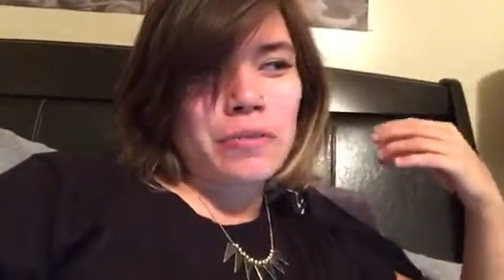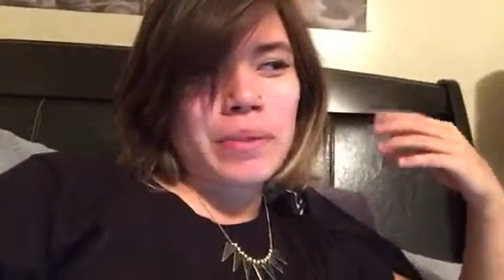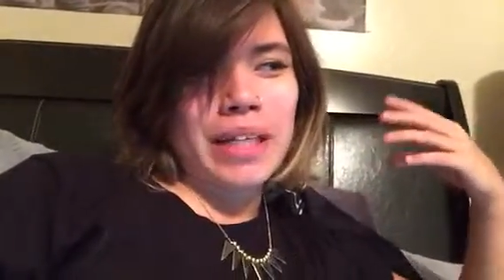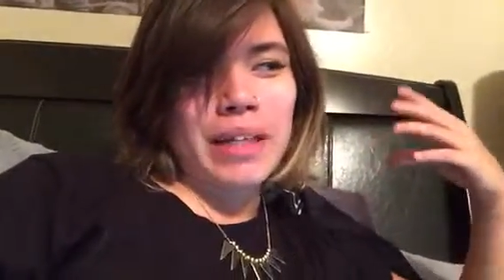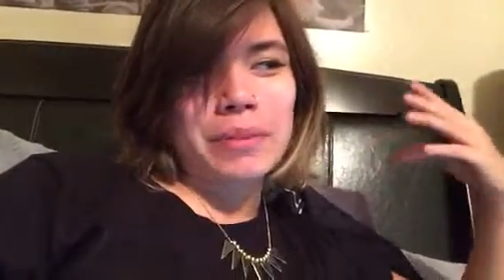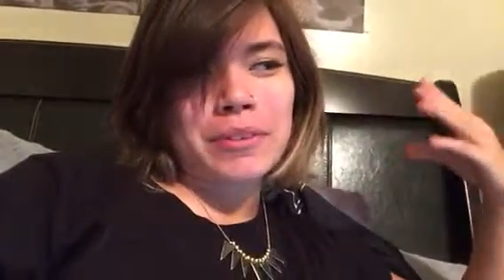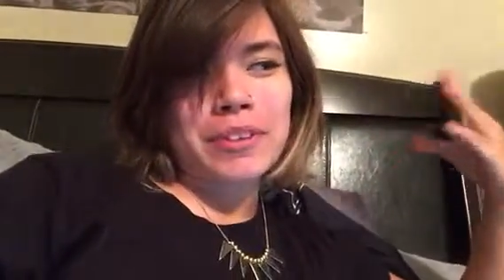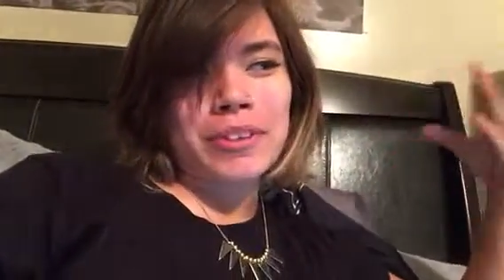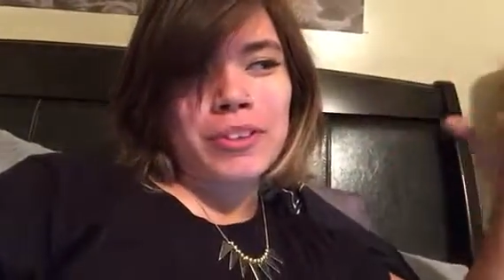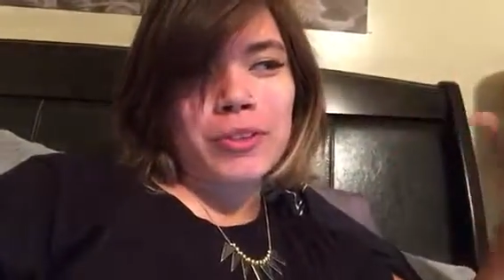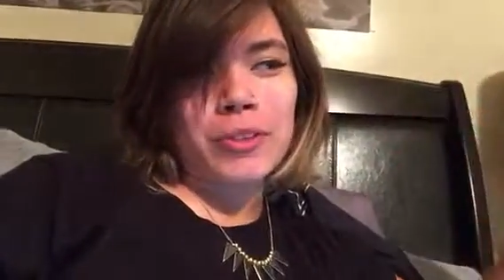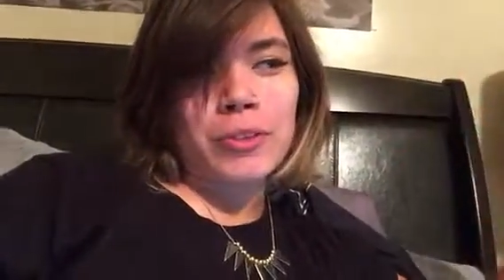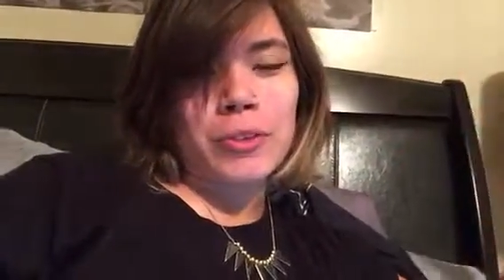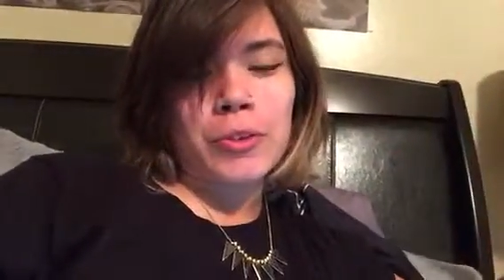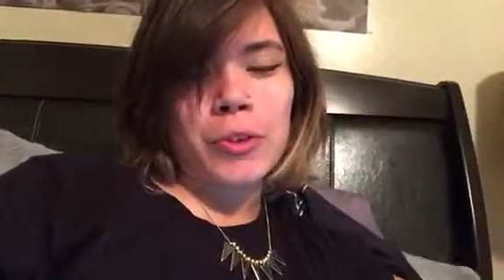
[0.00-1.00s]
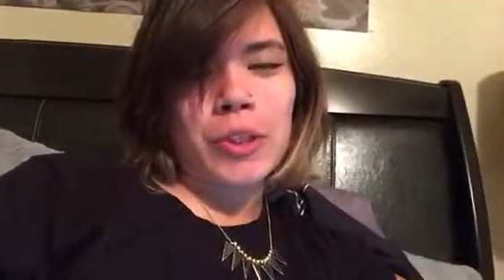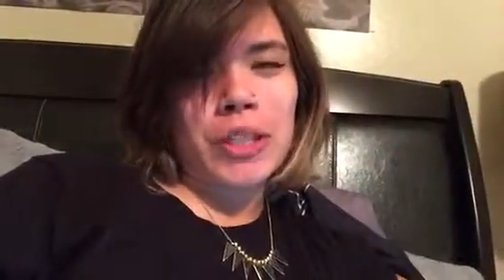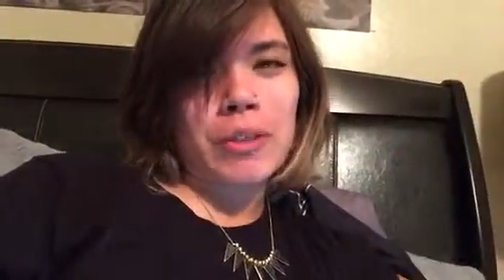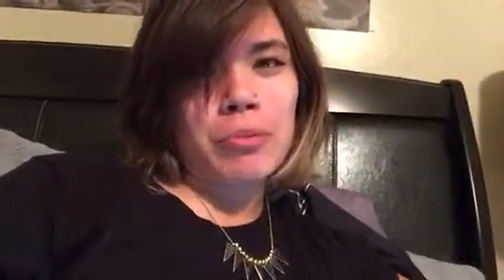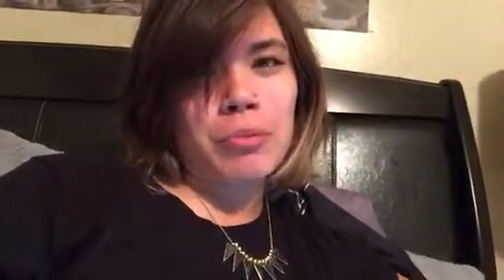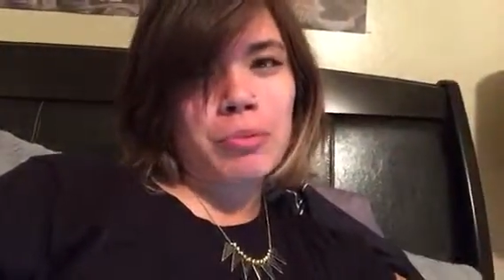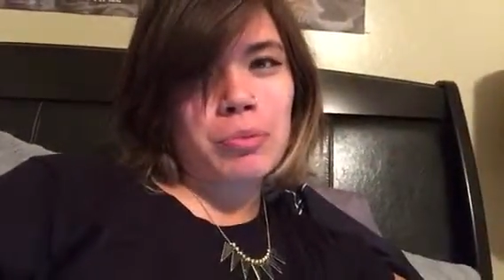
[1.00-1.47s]
be able to
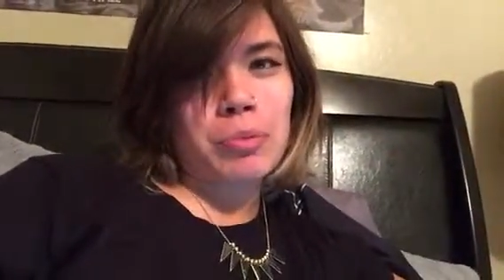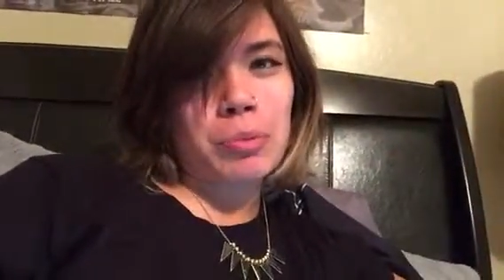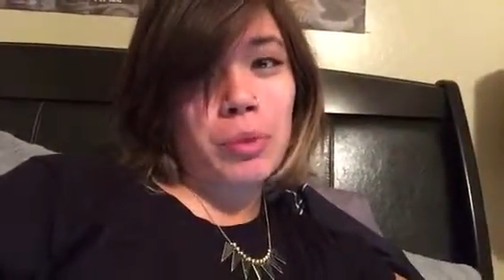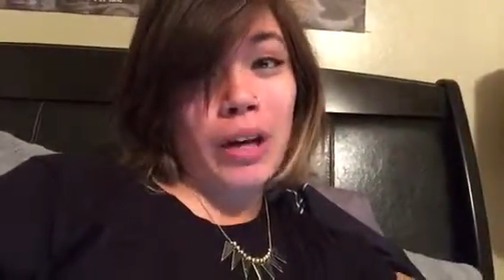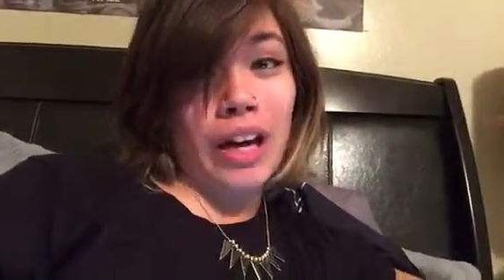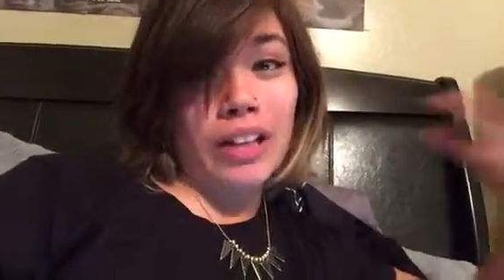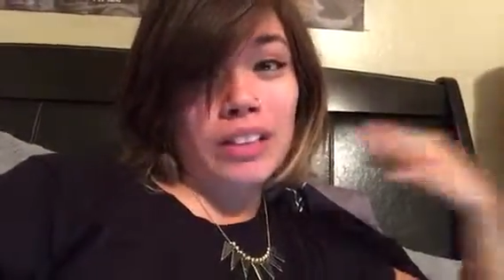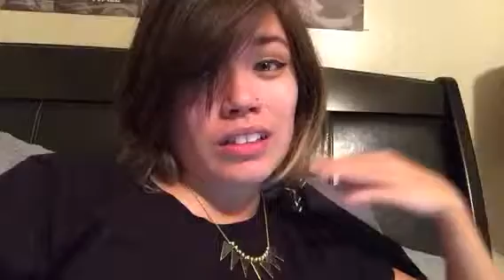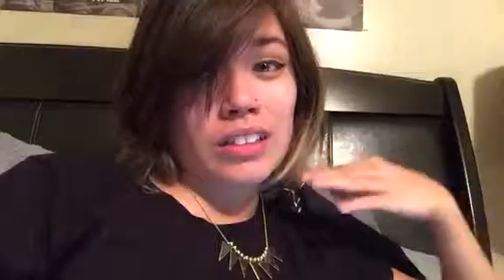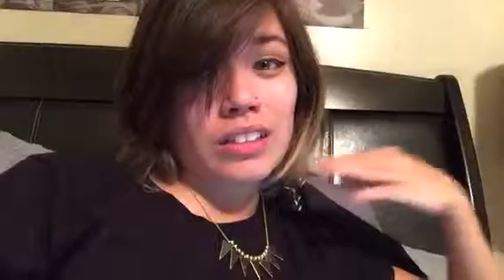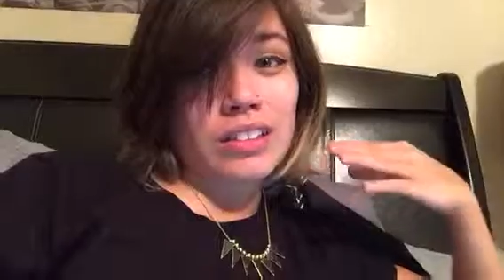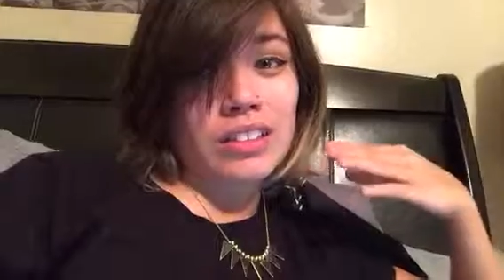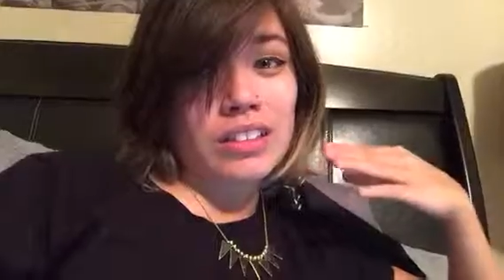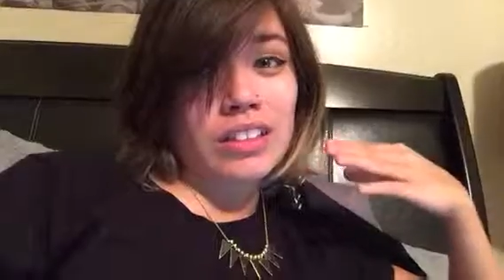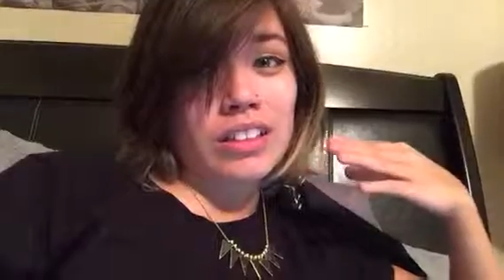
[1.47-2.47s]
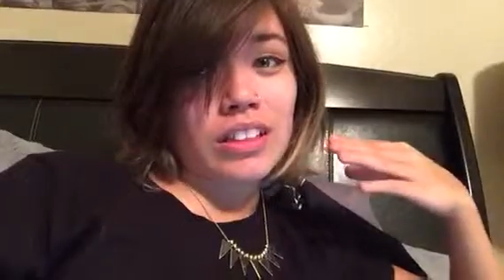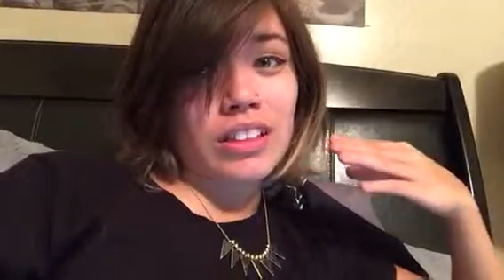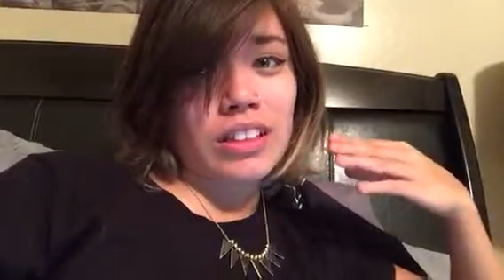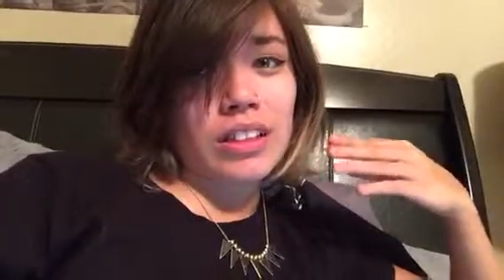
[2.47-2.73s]
practice